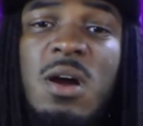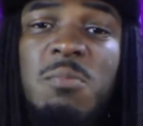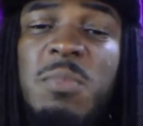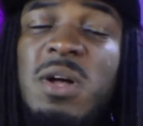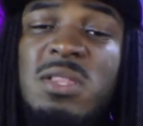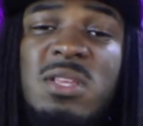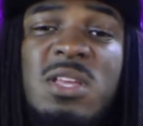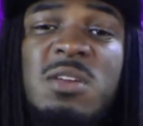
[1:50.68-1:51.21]
I'm
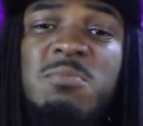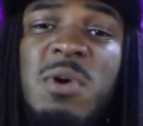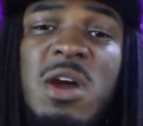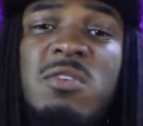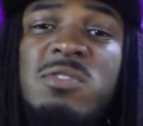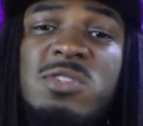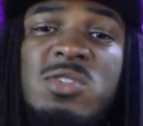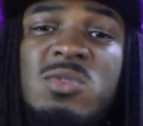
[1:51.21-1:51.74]
about to get
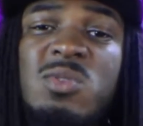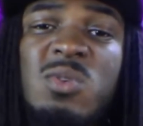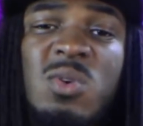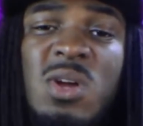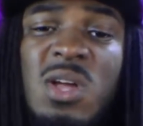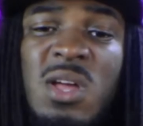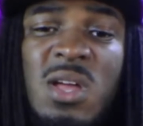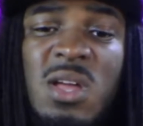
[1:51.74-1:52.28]
married soon.
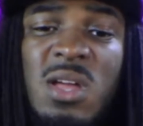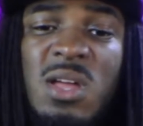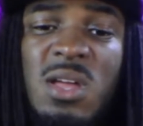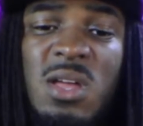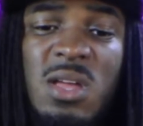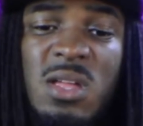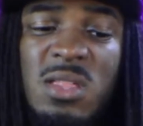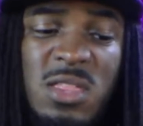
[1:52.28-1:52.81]

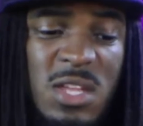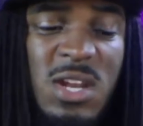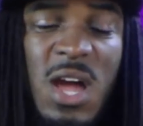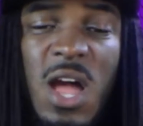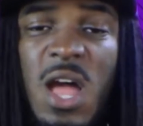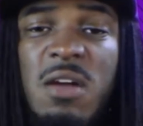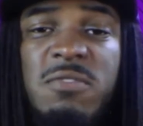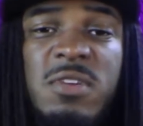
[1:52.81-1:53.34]
And then
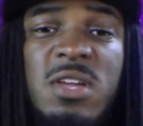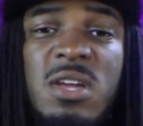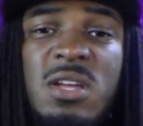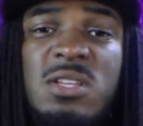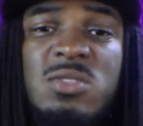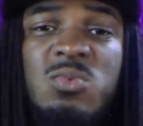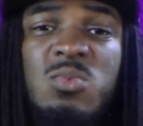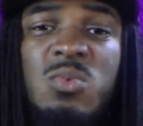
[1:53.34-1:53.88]
I have
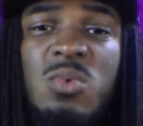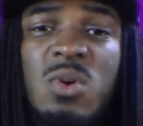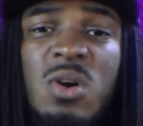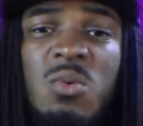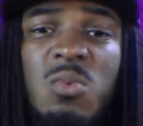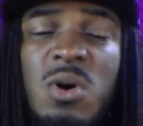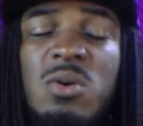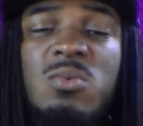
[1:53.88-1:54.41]
kids.
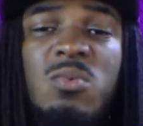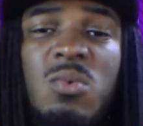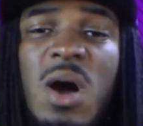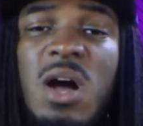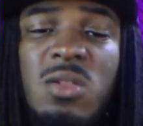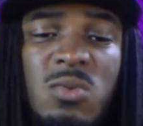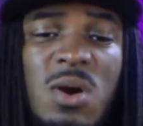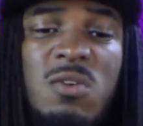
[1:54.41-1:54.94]
What
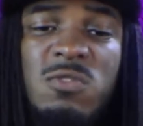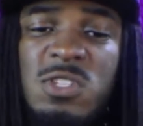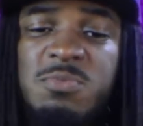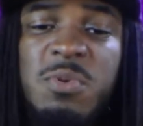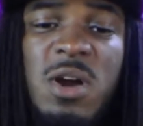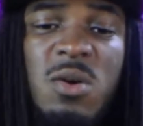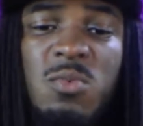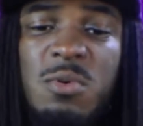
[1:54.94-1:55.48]
how do I
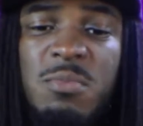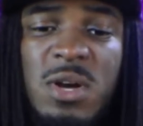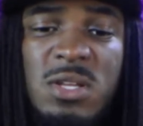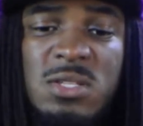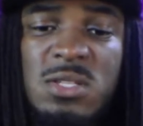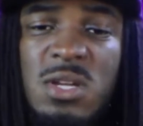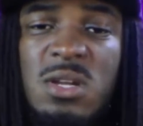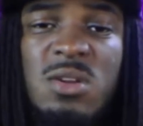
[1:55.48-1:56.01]
respond when my
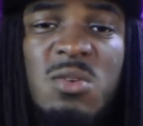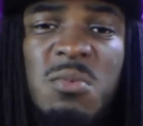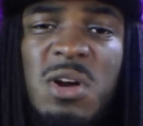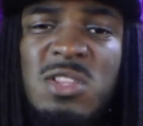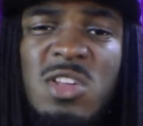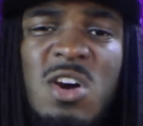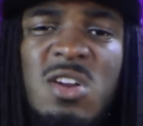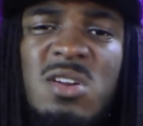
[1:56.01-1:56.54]
son or
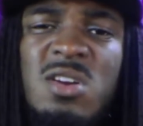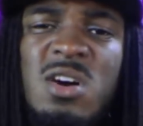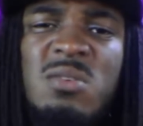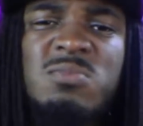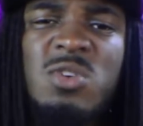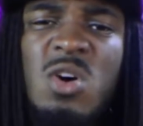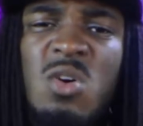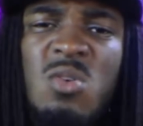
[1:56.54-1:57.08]
my daughter
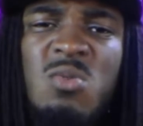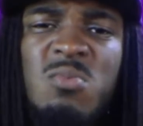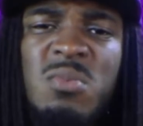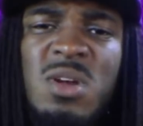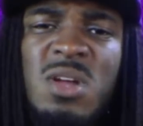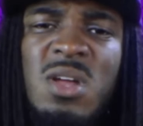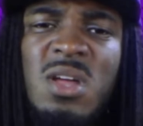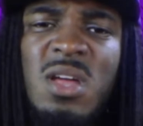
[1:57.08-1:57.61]
comes home
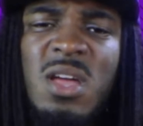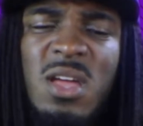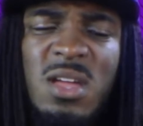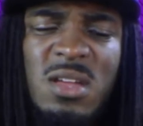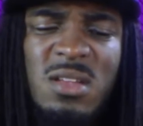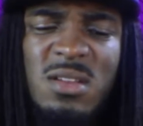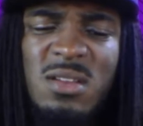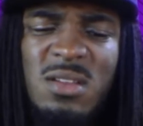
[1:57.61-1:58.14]

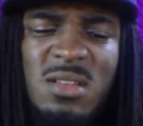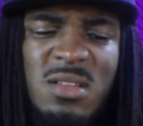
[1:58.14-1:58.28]
and